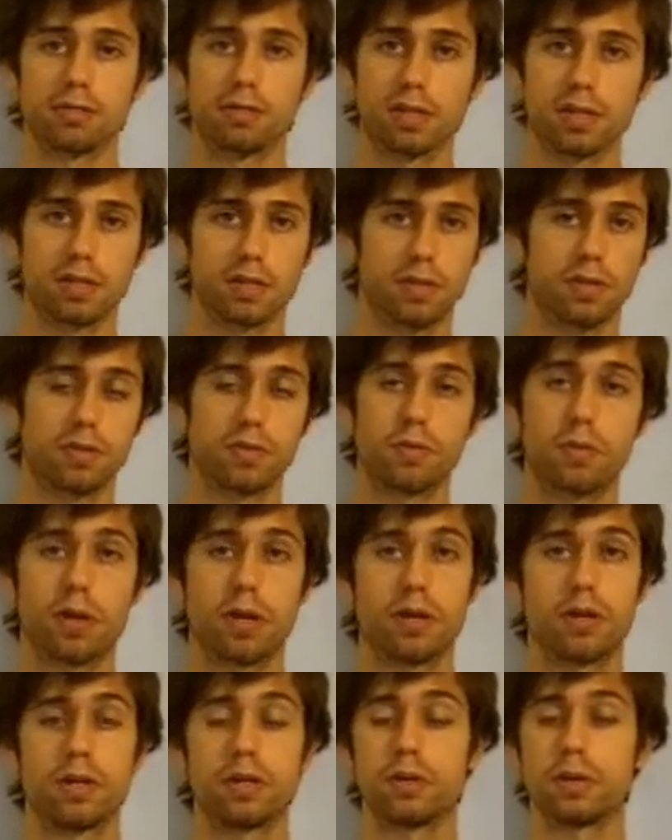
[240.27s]
an elixir
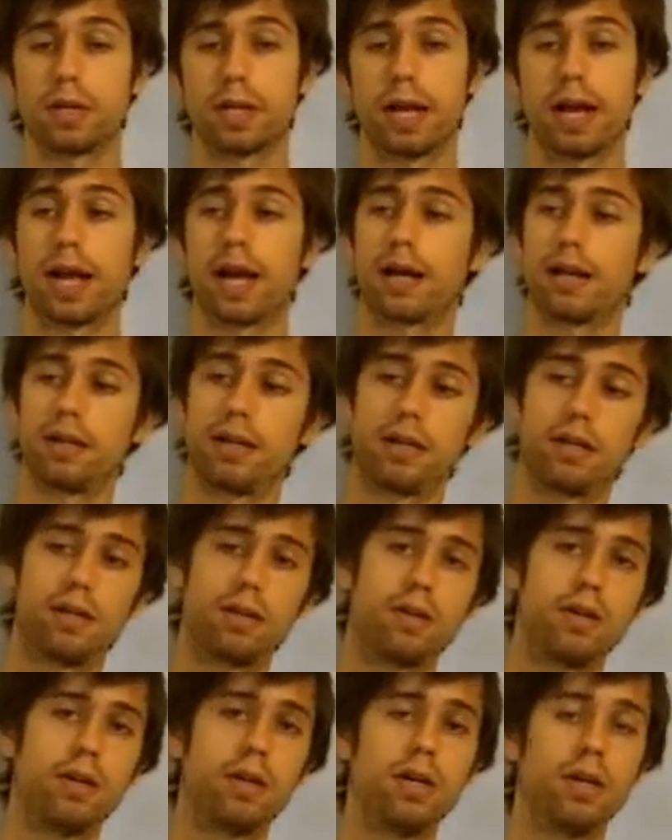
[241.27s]
where you can add
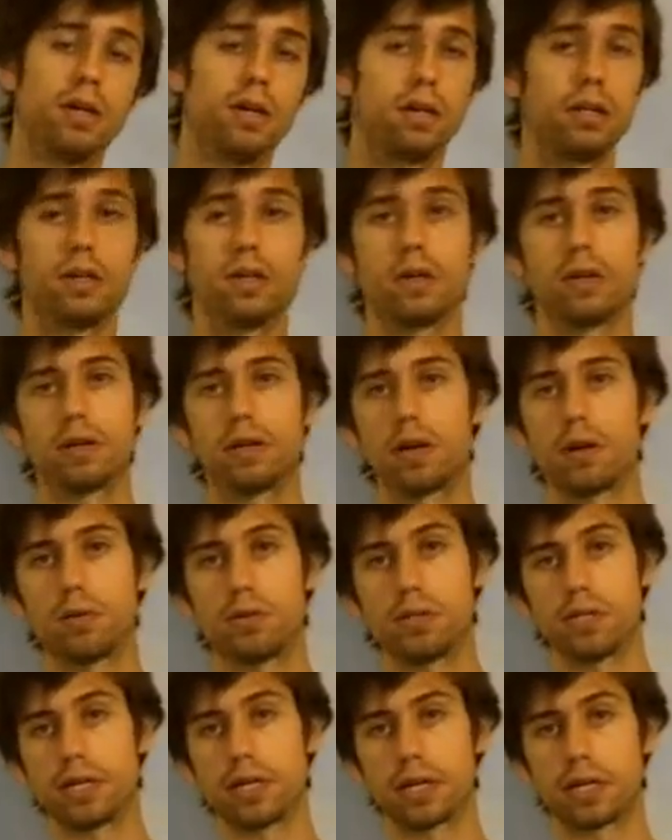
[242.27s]
in, you know, your
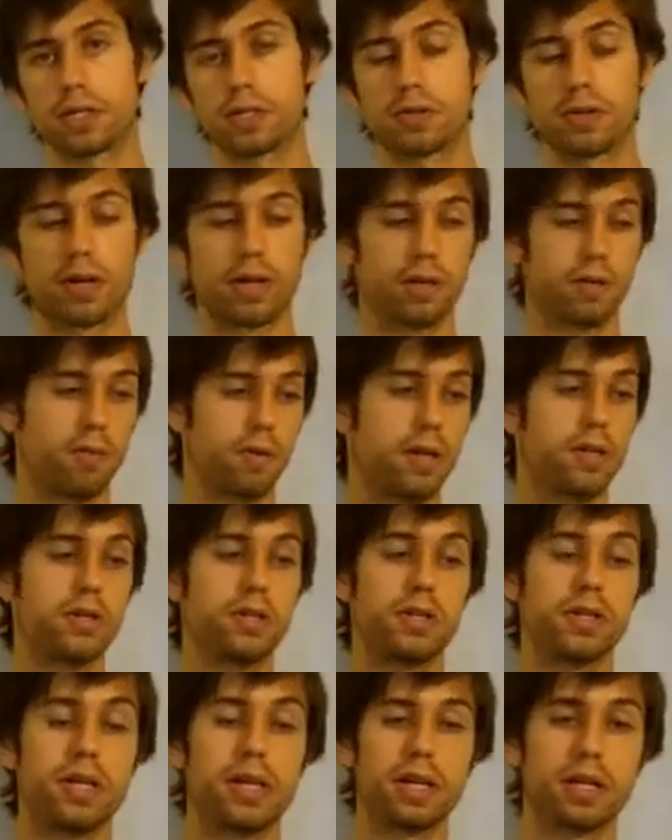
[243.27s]
goji extract,
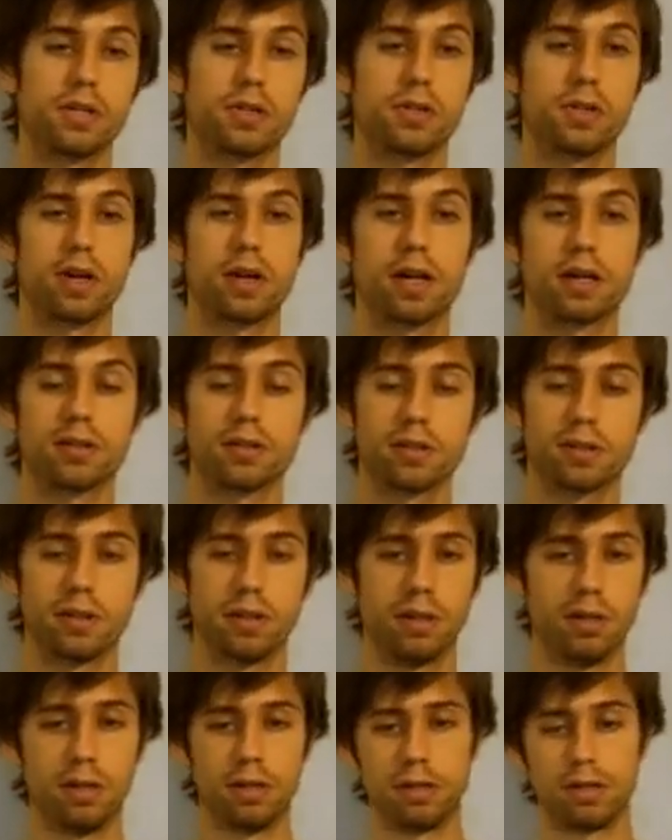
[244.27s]
reishi extract,
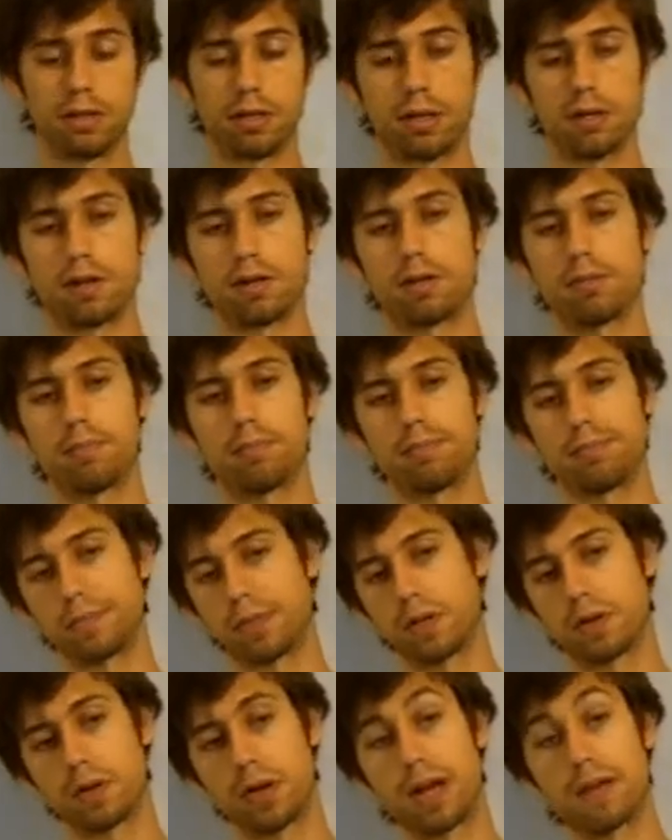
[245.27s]

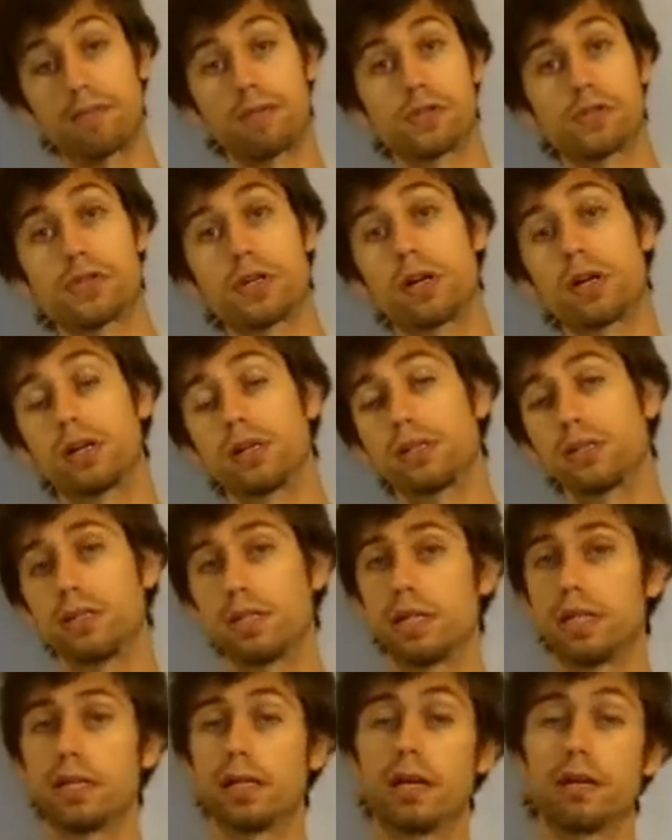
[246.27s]
you know, have your chaga
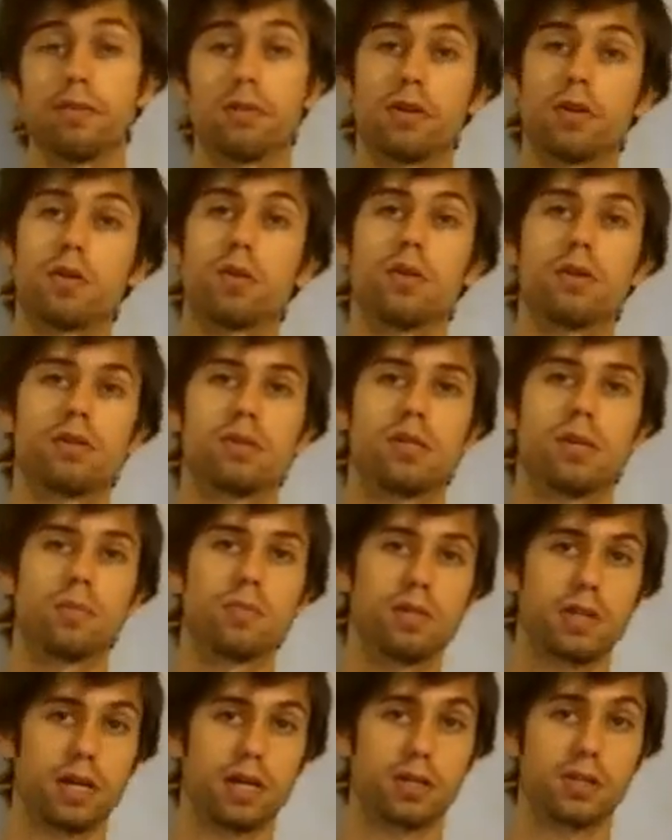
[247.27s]
tea, have your
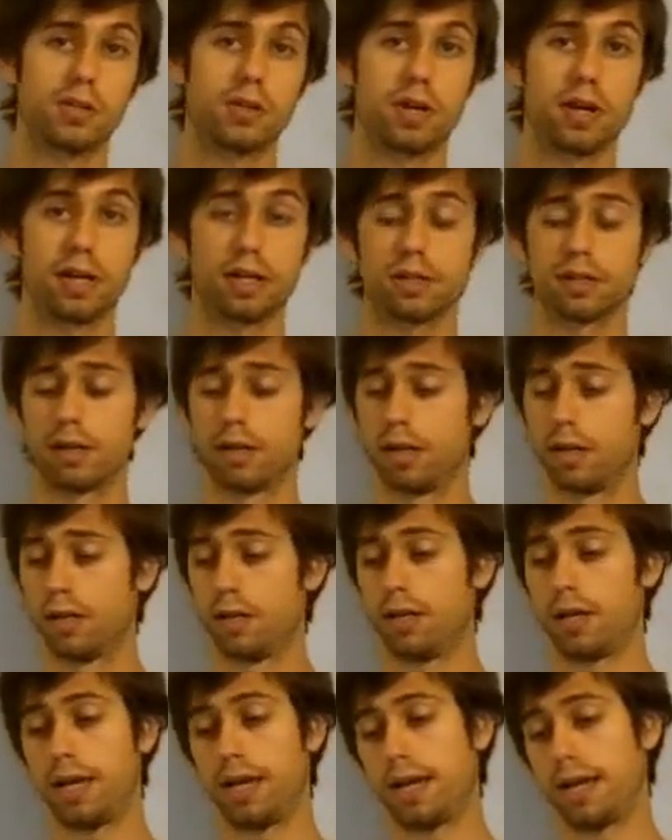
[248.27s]
cordyceps extract,
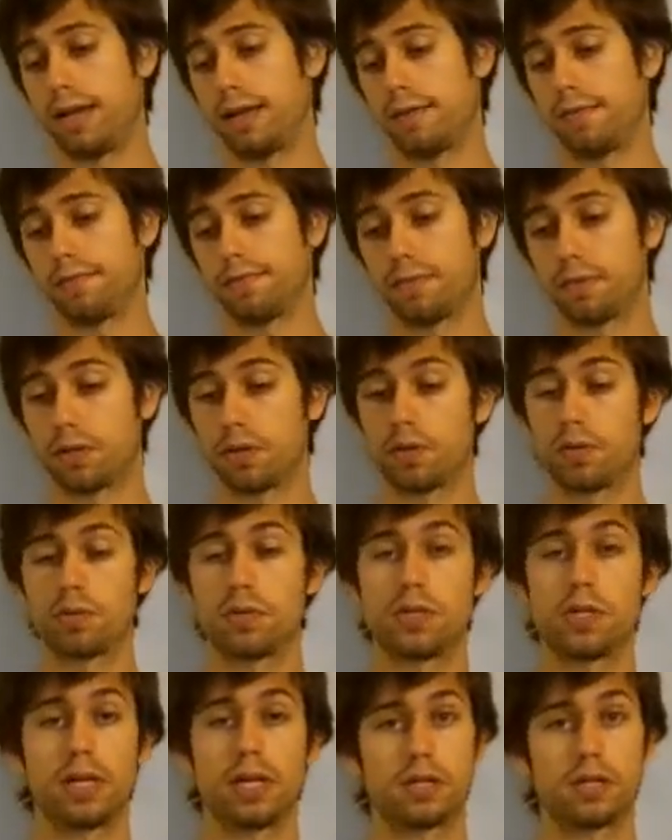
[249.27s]
and
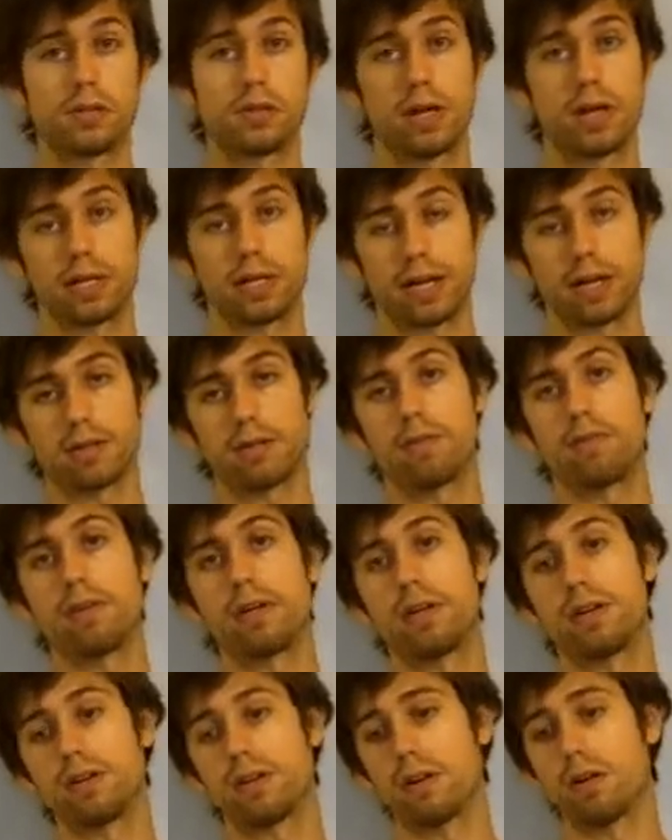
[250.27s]
goji extract, aloe
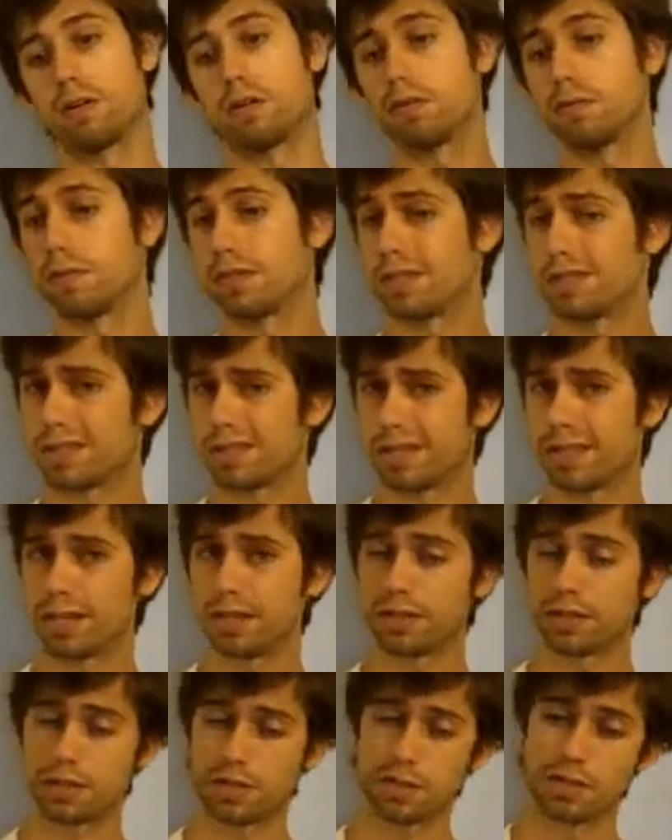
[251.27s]
vera, all of these
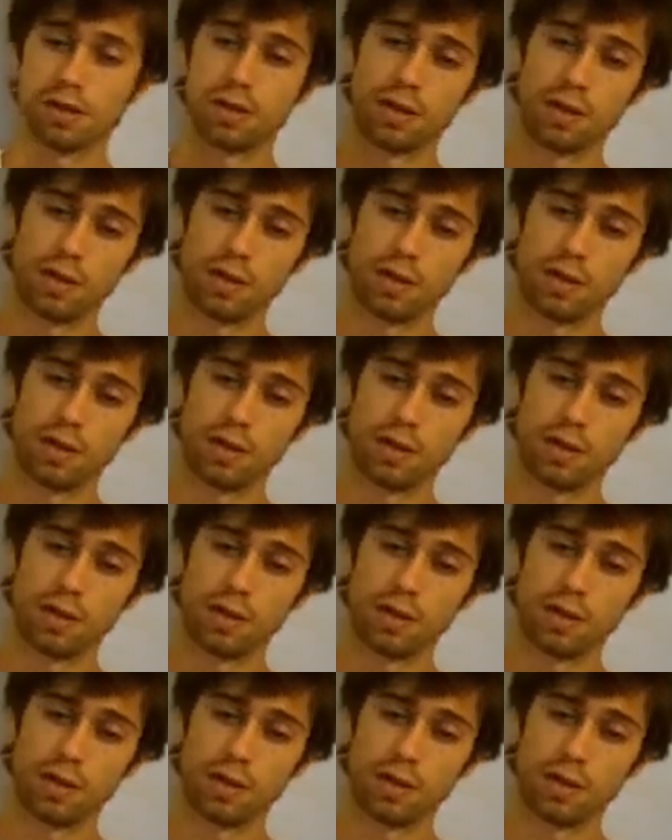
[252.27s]
things,